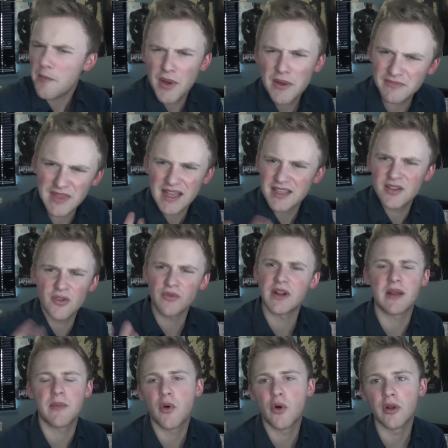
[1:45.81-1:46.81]
That that's not
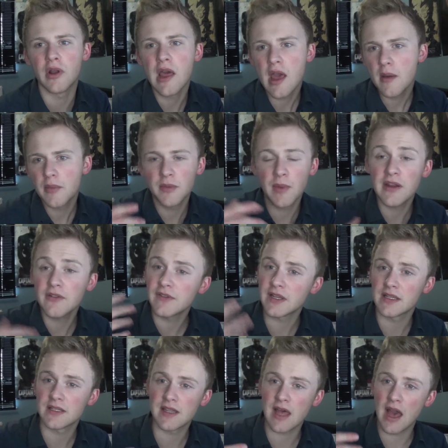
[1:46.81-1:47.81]
really important. But the main
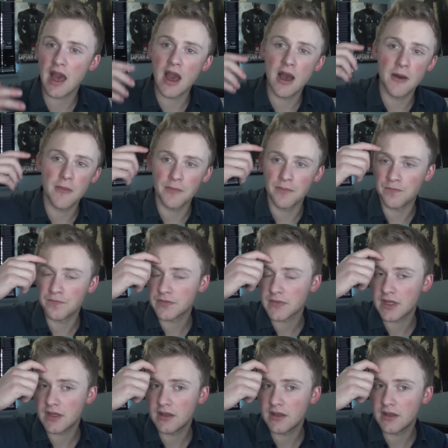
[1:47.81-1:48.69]
thing is that um,